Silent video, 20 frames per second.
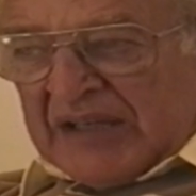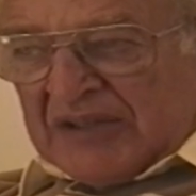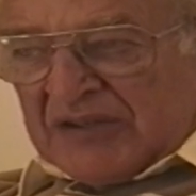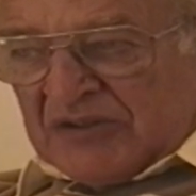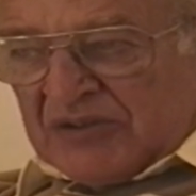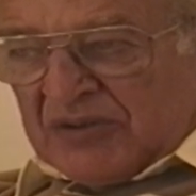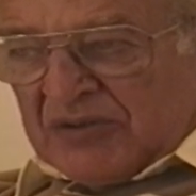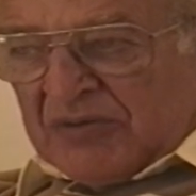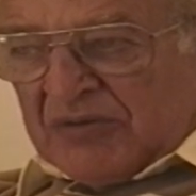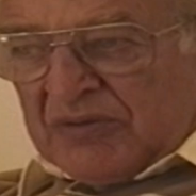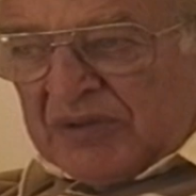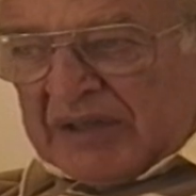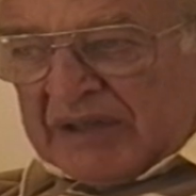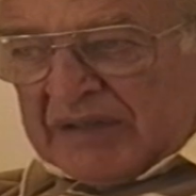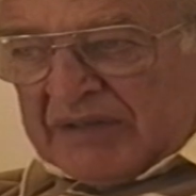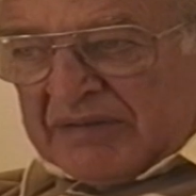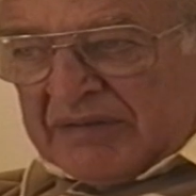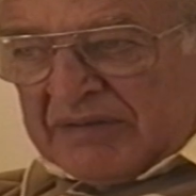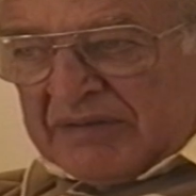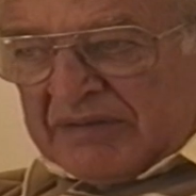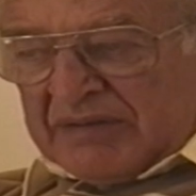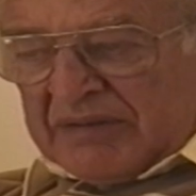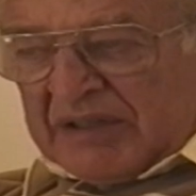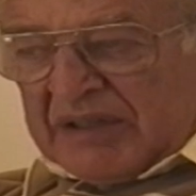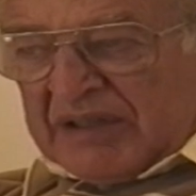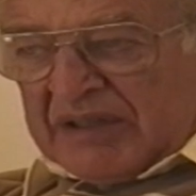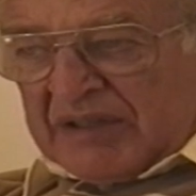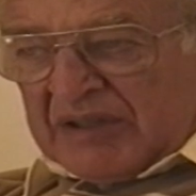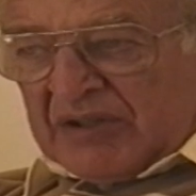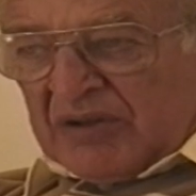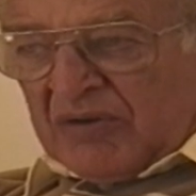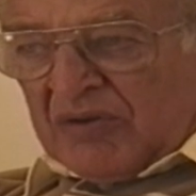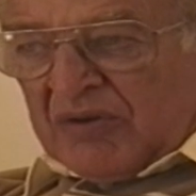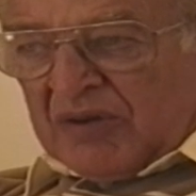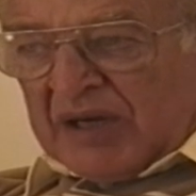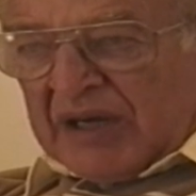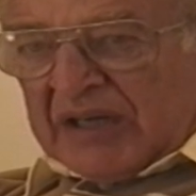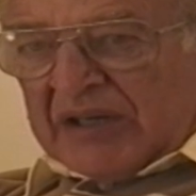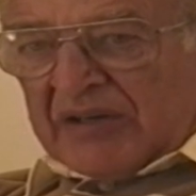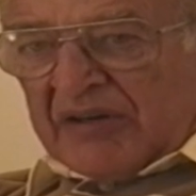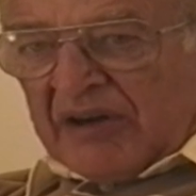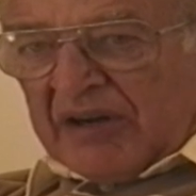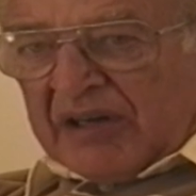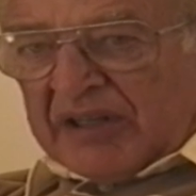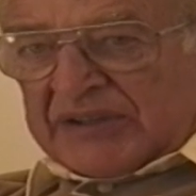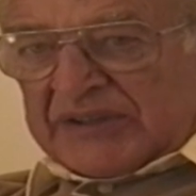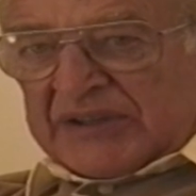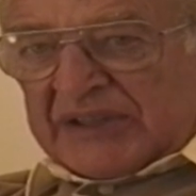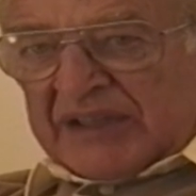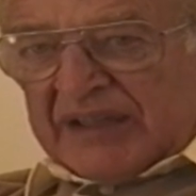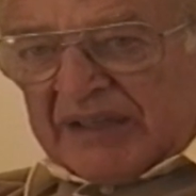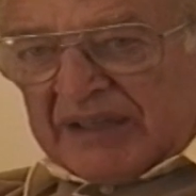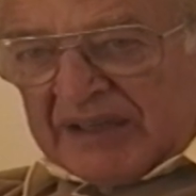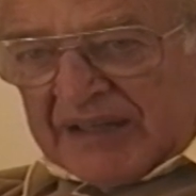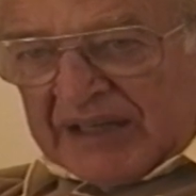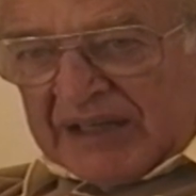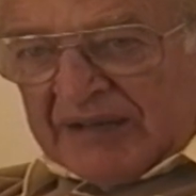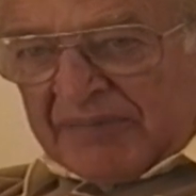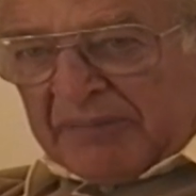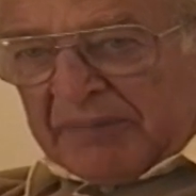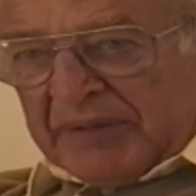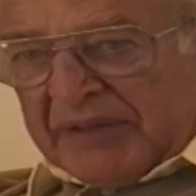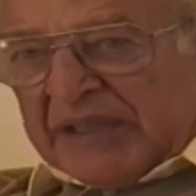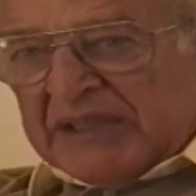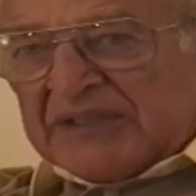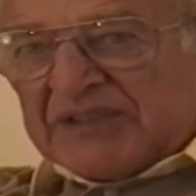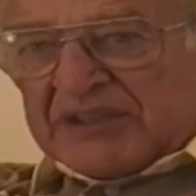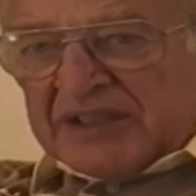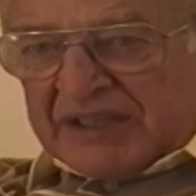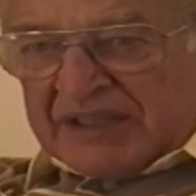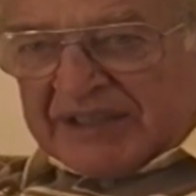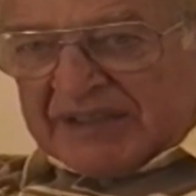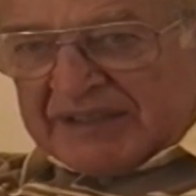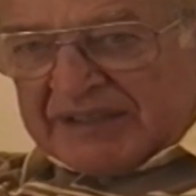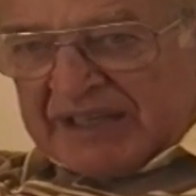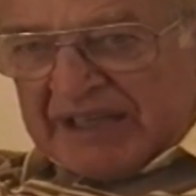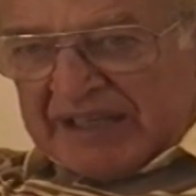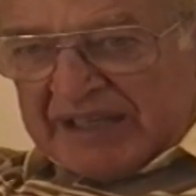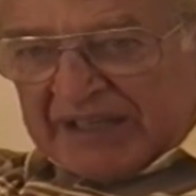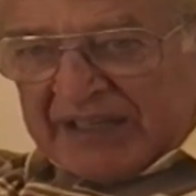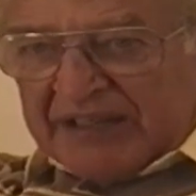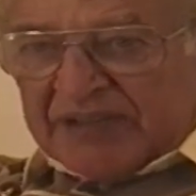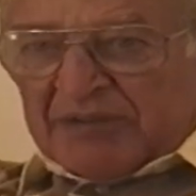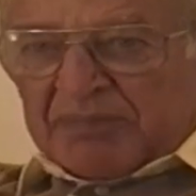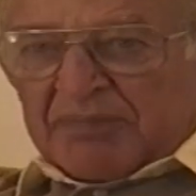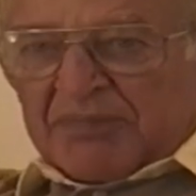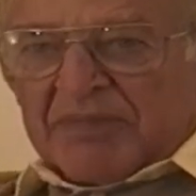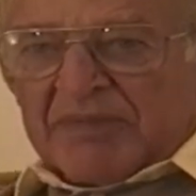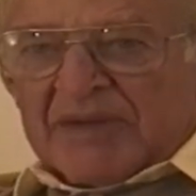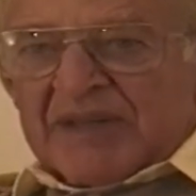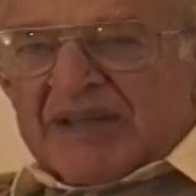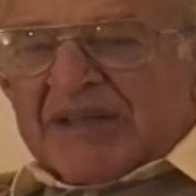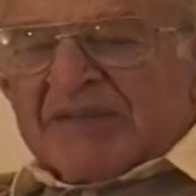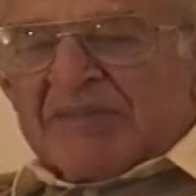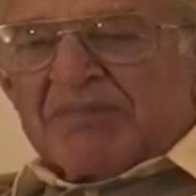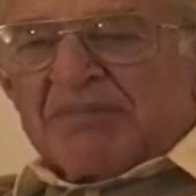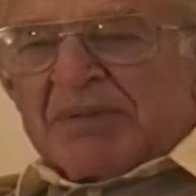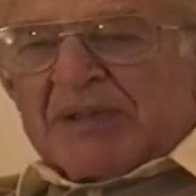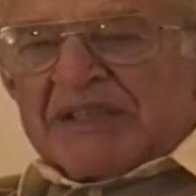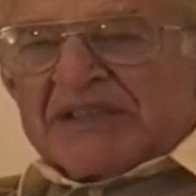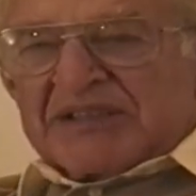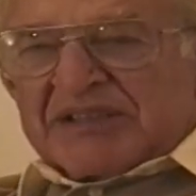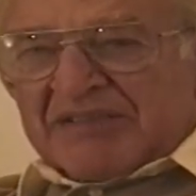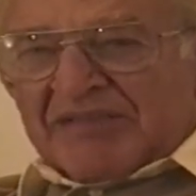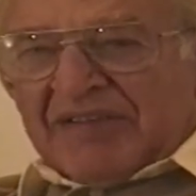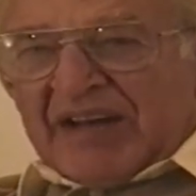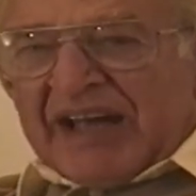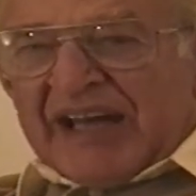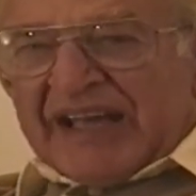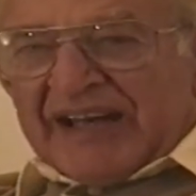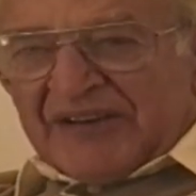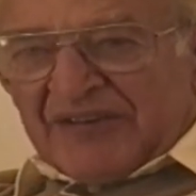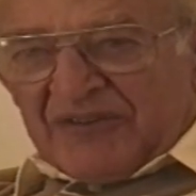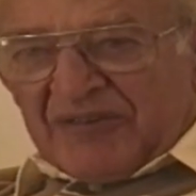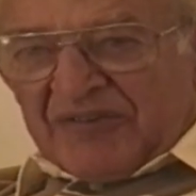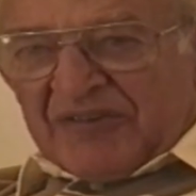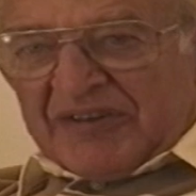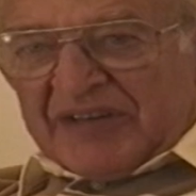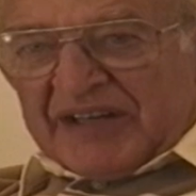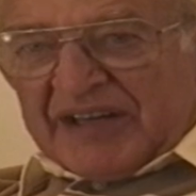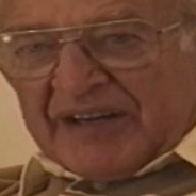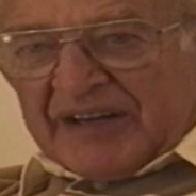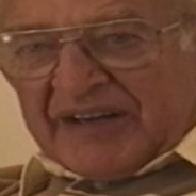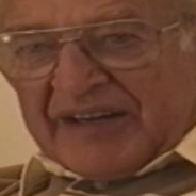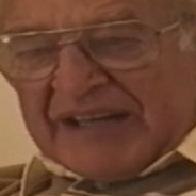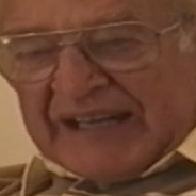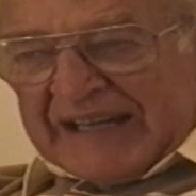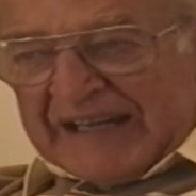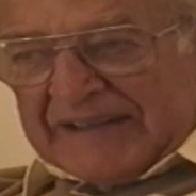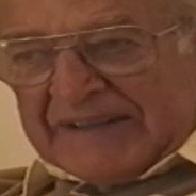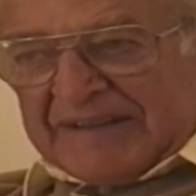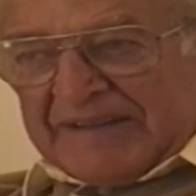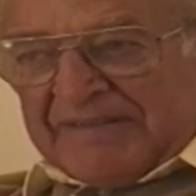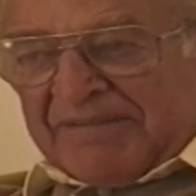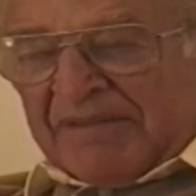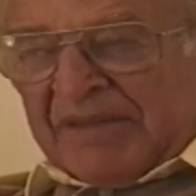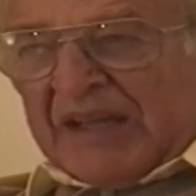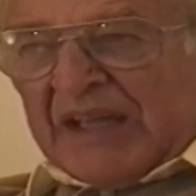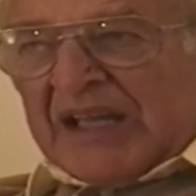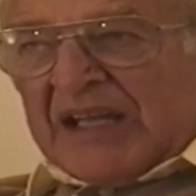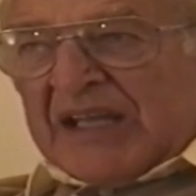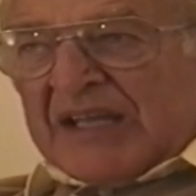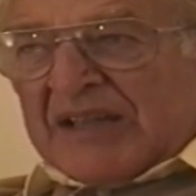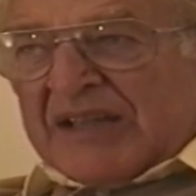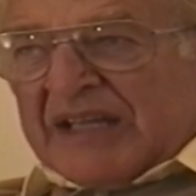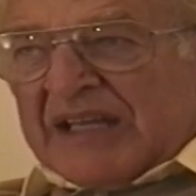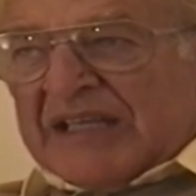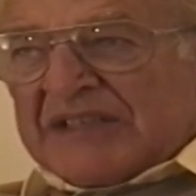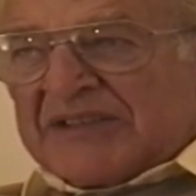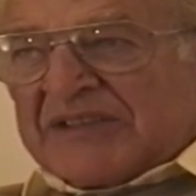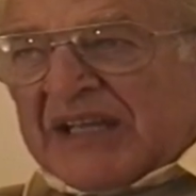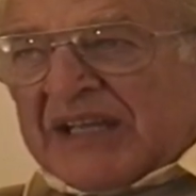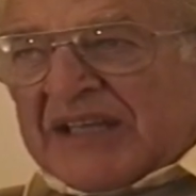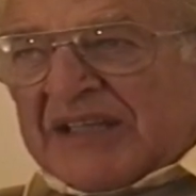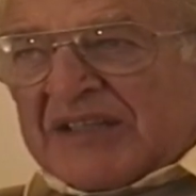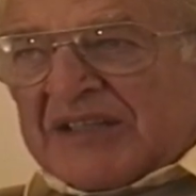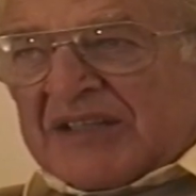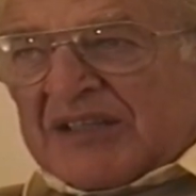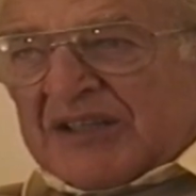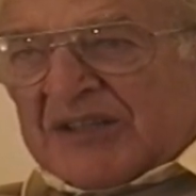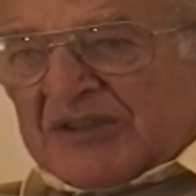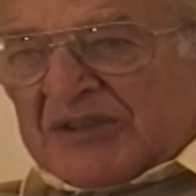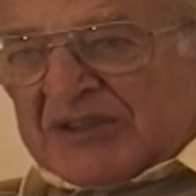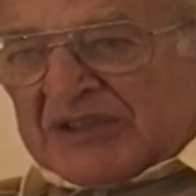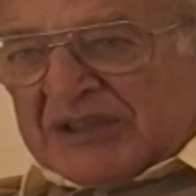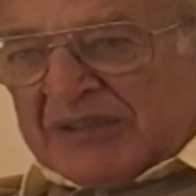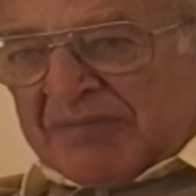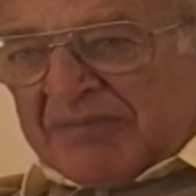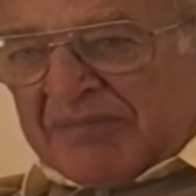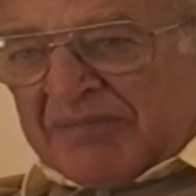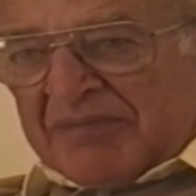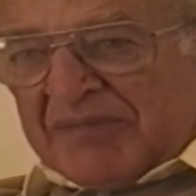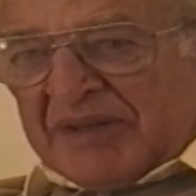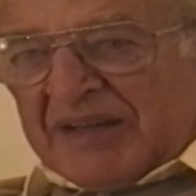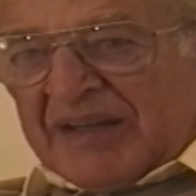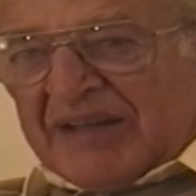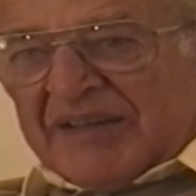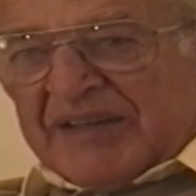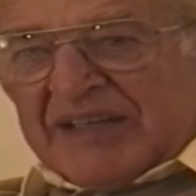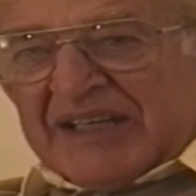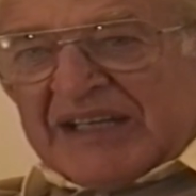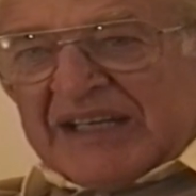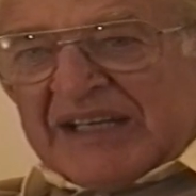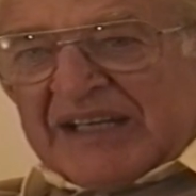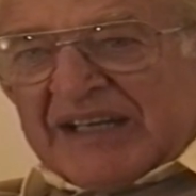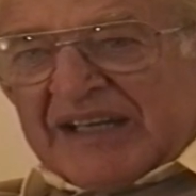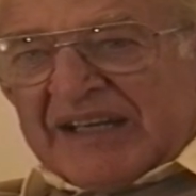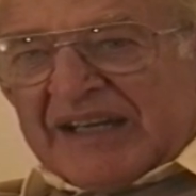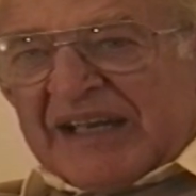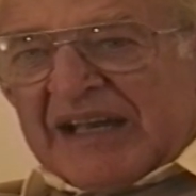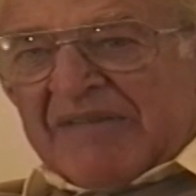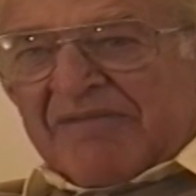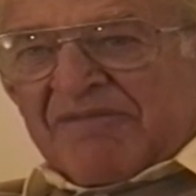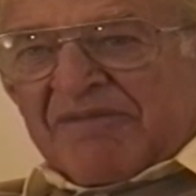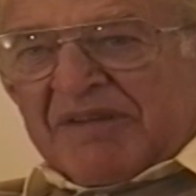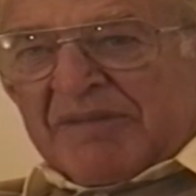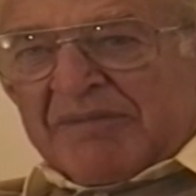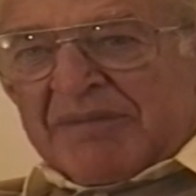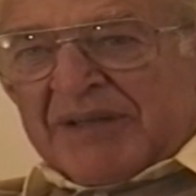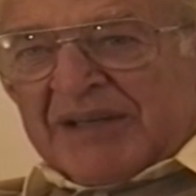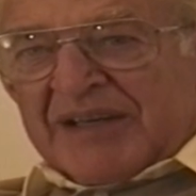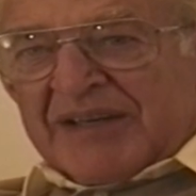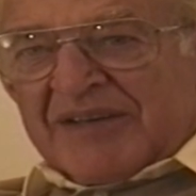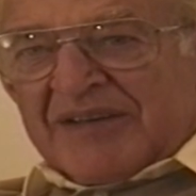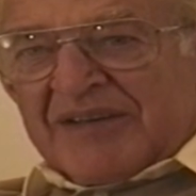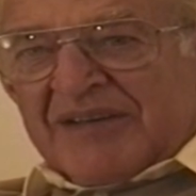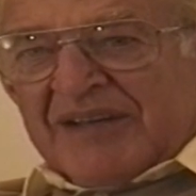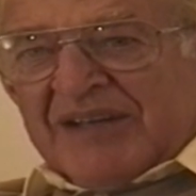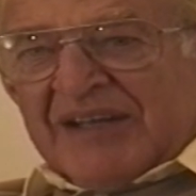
to go across a little peninsula and take another piece of land over there, and they sent some of the amphibian